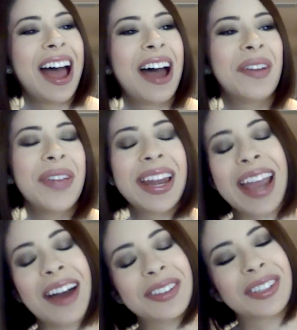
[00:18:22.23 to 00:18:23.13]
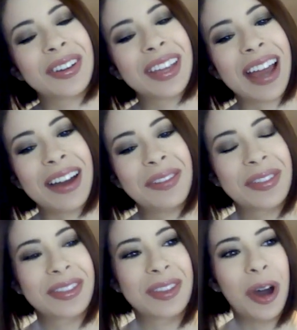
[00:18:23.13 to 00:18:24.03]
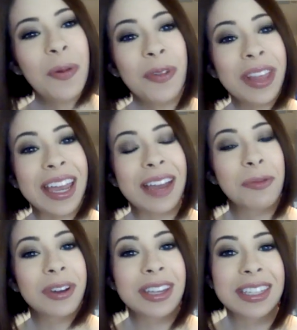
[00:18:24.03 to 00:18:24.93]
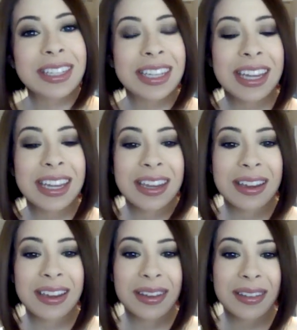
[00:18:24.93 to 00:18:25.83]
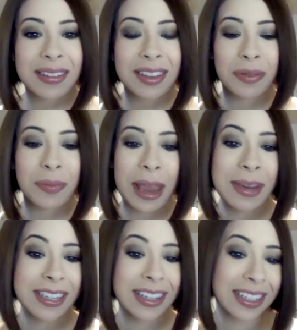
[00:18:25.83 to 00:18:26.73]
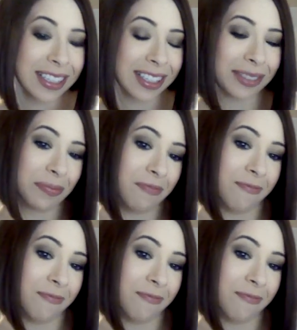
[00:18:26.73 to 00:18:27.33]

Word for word: Um, anyhow, so yeah, hopefully we'll get to see little baby ducks.